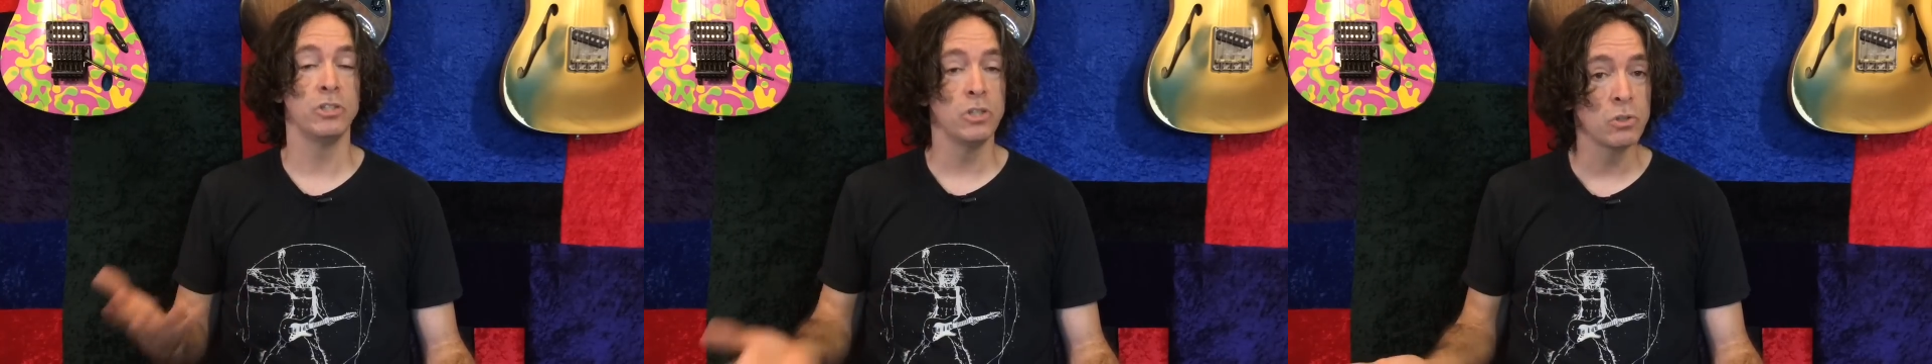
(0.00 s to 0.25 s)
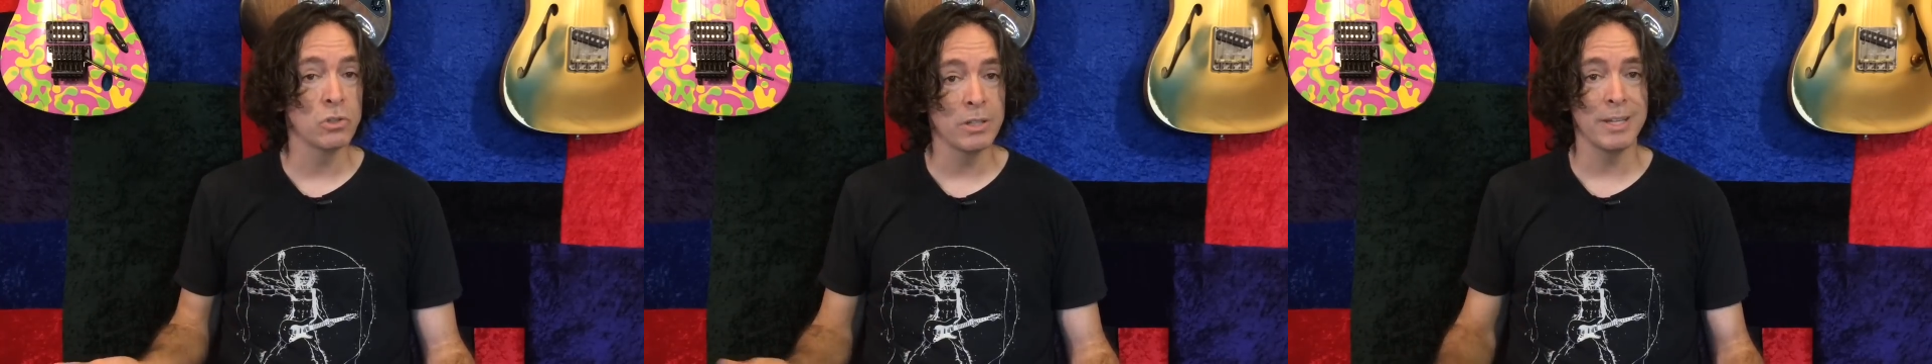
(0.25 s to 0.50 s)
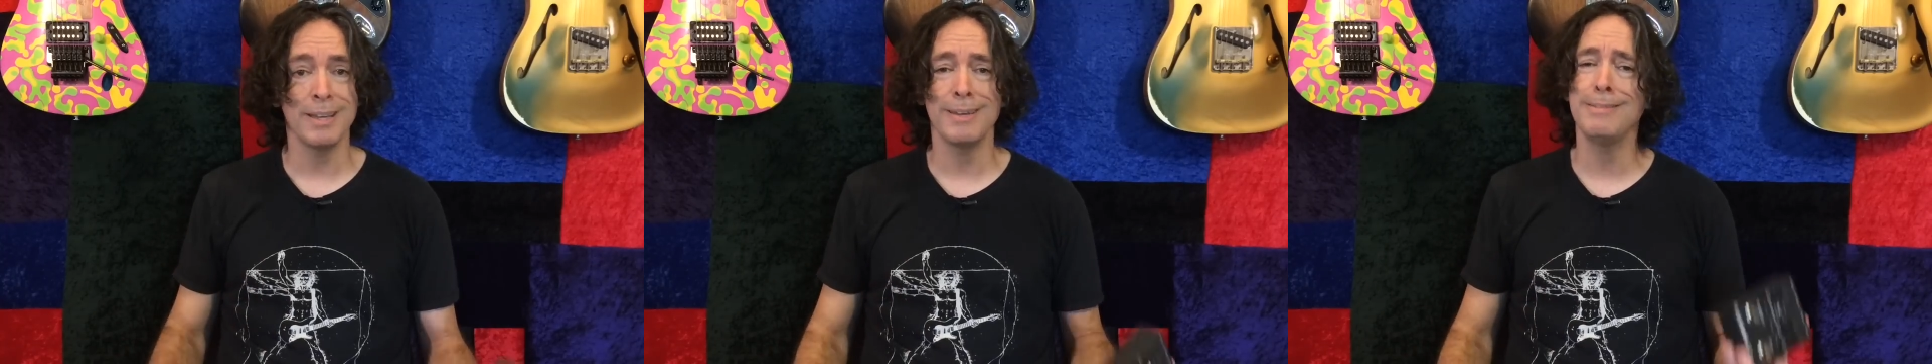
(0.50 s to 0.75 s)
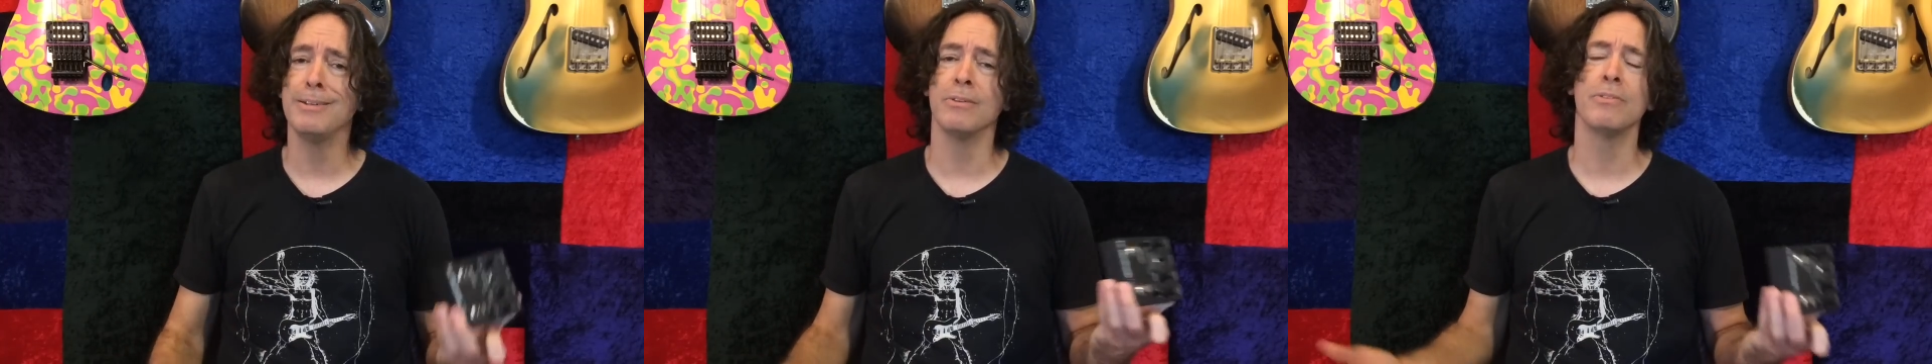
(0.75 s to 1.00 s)
Usually,
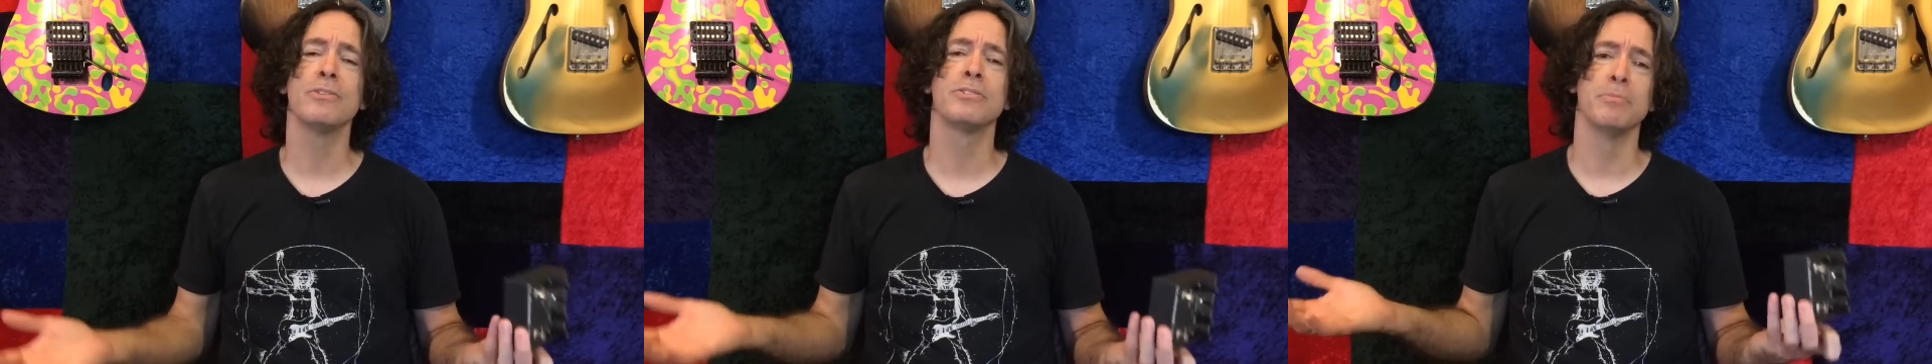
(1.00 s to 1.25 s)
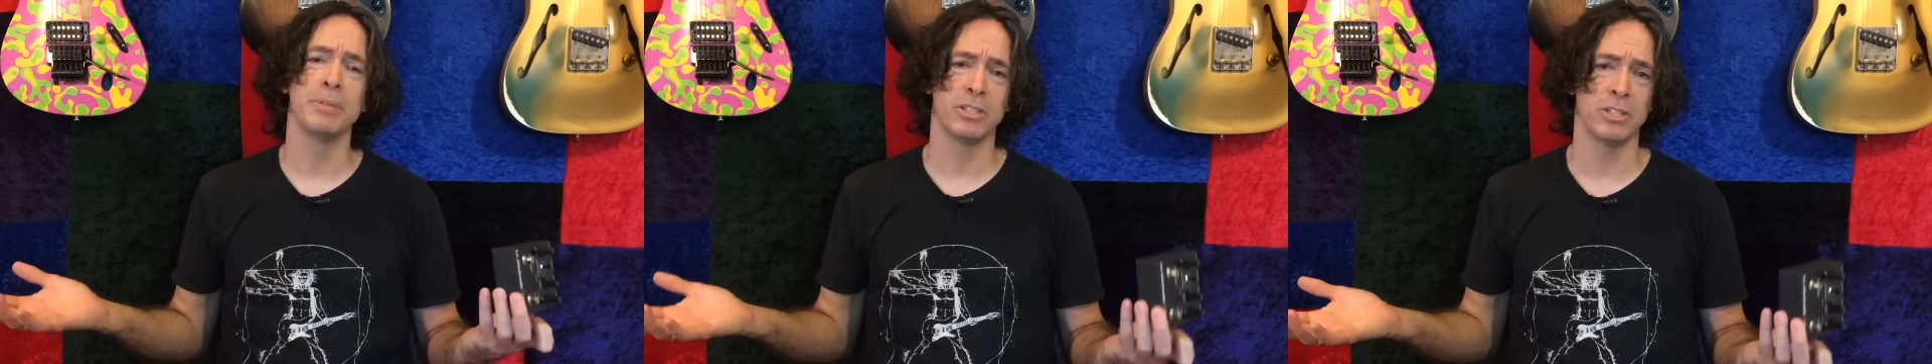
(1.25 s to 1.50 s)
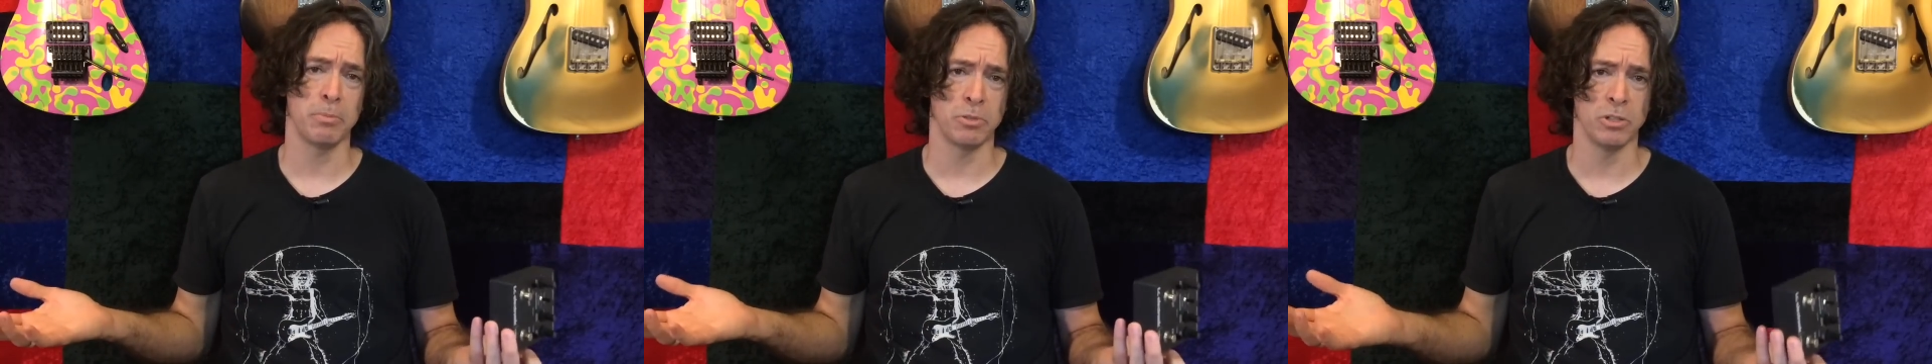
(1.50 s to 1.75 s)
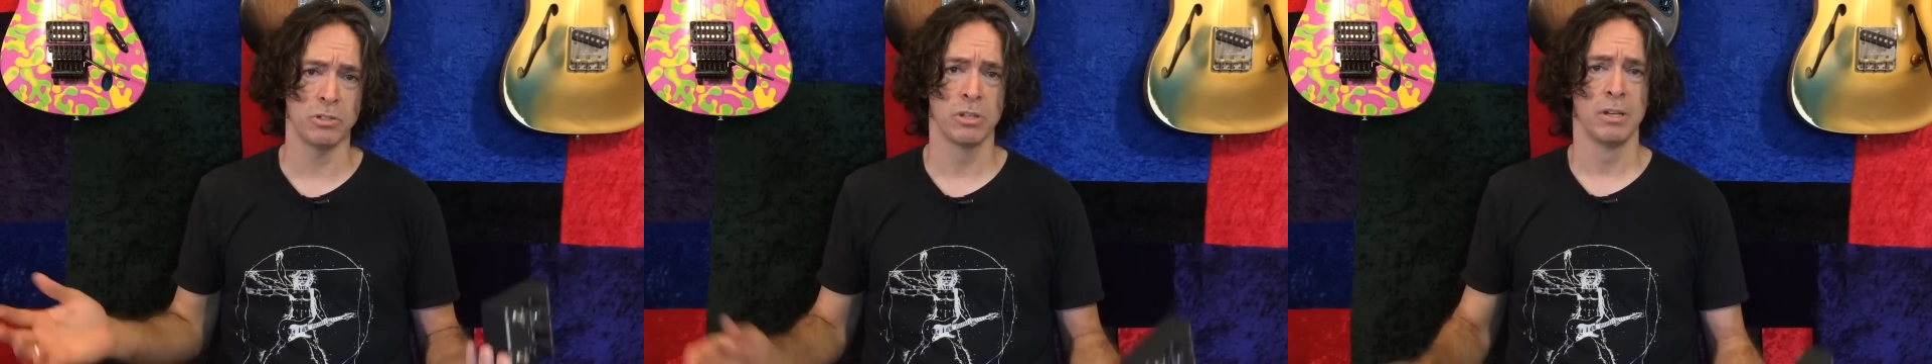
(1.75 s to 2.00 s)
there's some
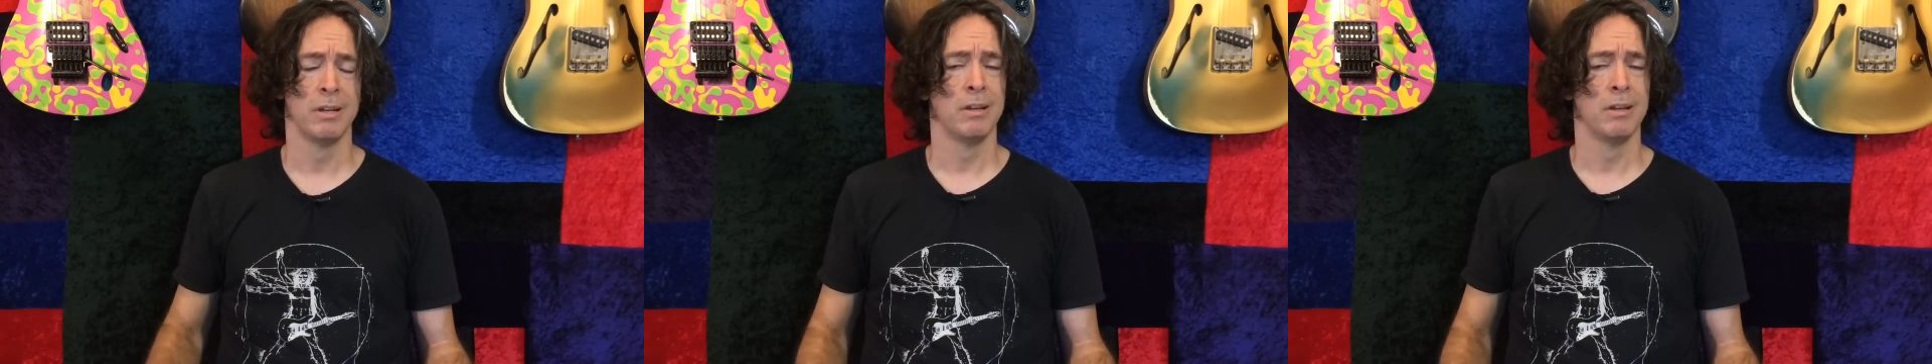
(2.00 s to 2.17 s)
exceptions.